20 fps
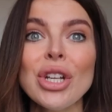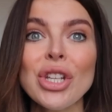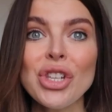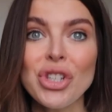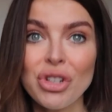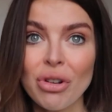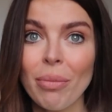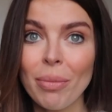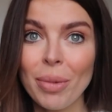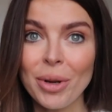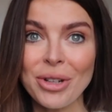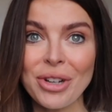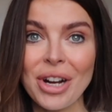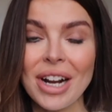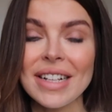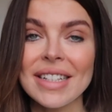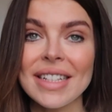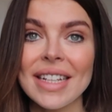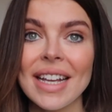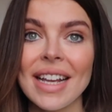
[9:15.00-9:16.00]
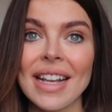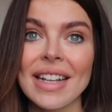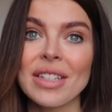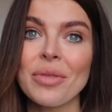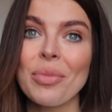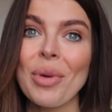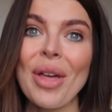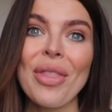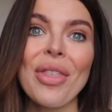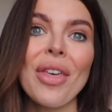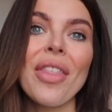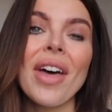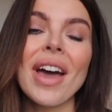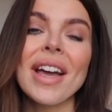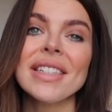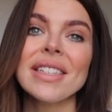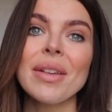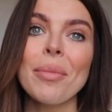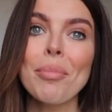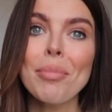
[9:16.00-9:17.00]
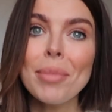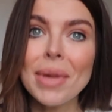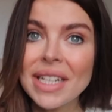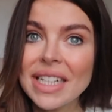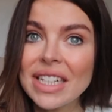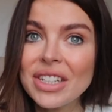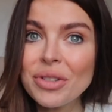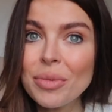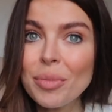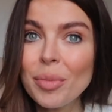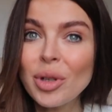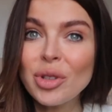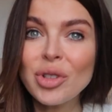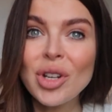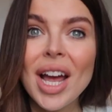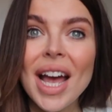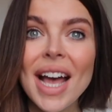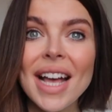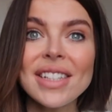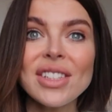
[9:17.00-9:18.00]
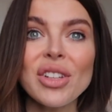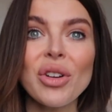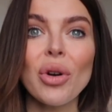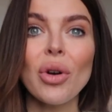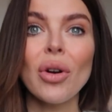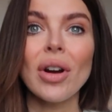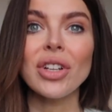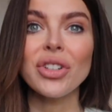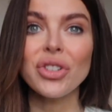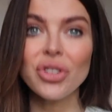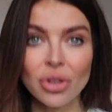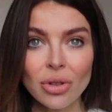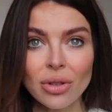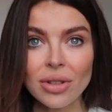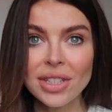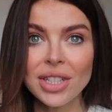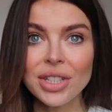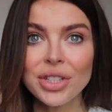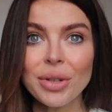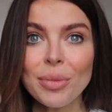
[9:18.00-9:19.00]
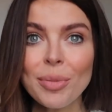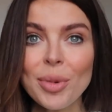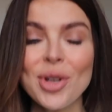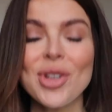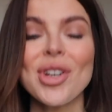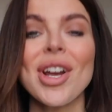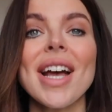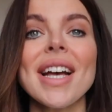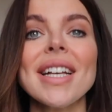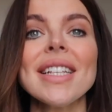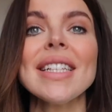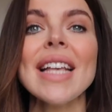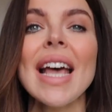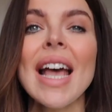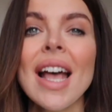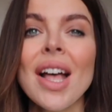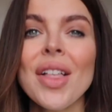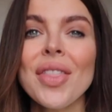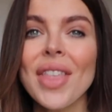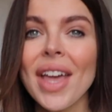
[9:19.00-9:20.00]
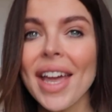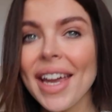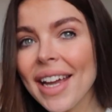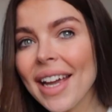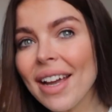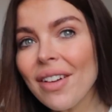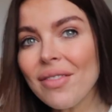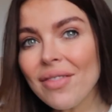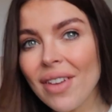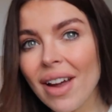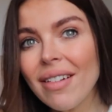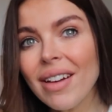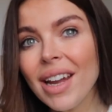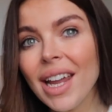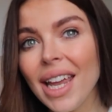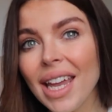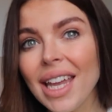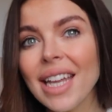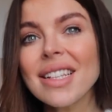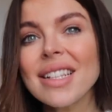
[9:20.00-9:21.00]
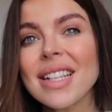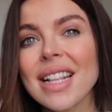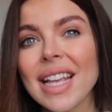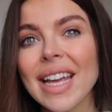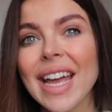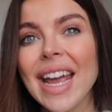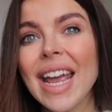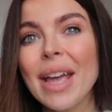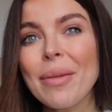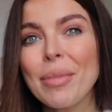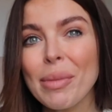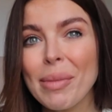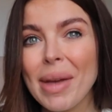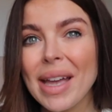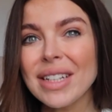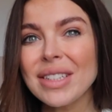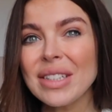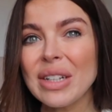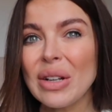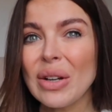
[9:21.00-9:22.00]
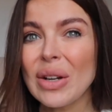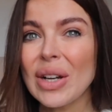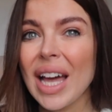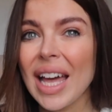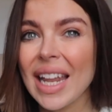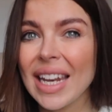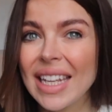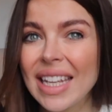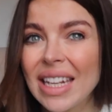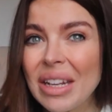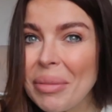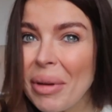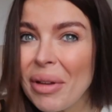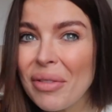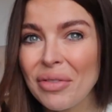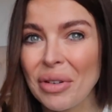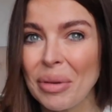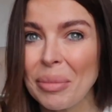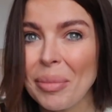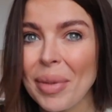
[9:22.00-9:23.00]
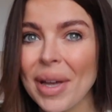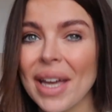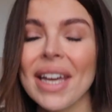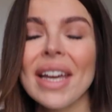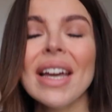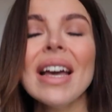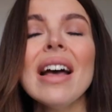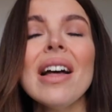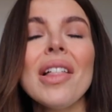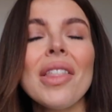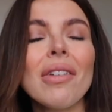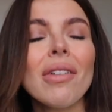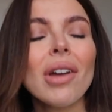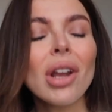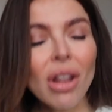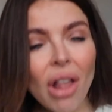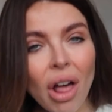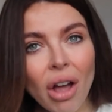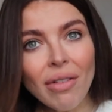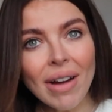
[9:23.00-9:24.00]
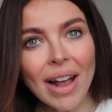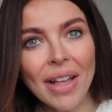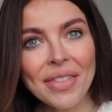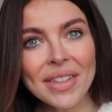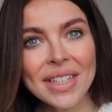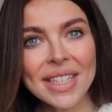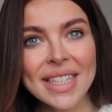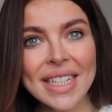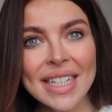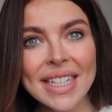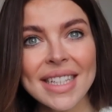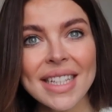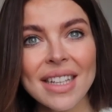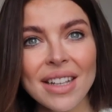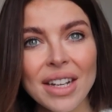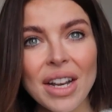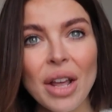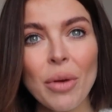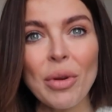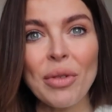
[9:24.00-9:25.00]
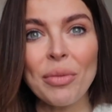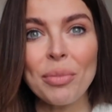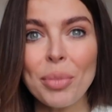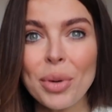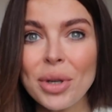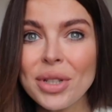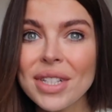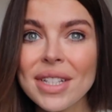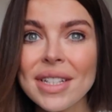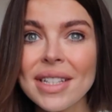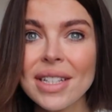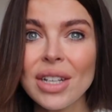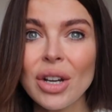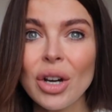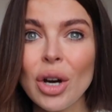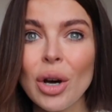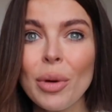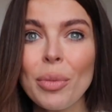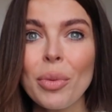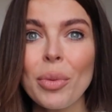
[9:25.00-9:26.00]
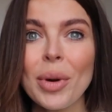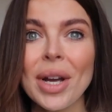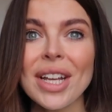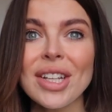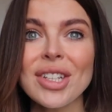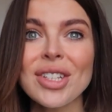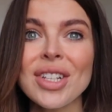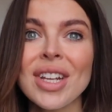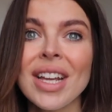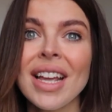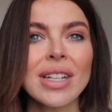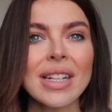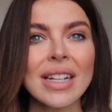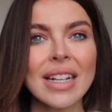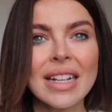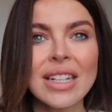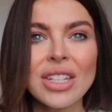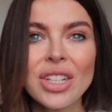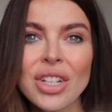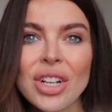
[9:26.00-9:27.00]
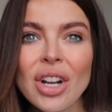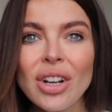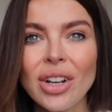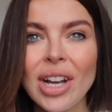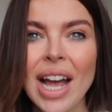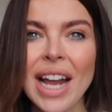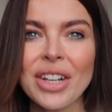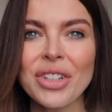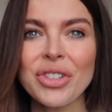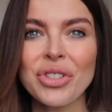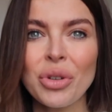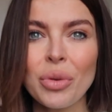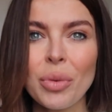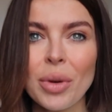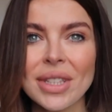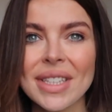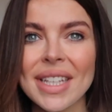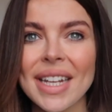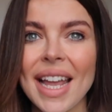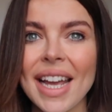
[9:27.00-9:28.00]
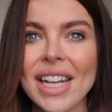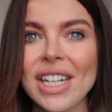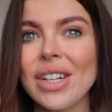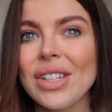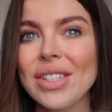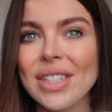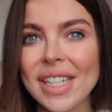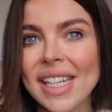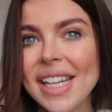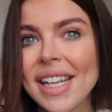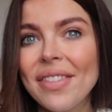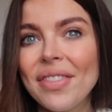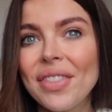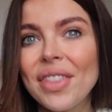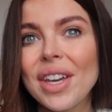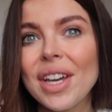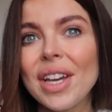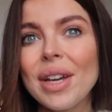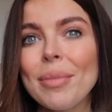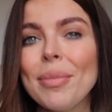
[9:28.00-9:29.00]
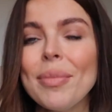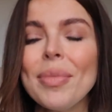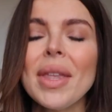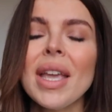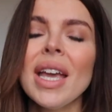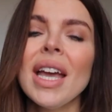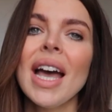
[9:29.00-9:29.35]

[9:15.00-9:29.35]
jumper dresses, whether that is a midi jumper dress or a shorter jumper dress. They can very easily be made to look a little bit frumpy. There are a lot around this season with buttons up, which you're not kind of sure what to layer underneath them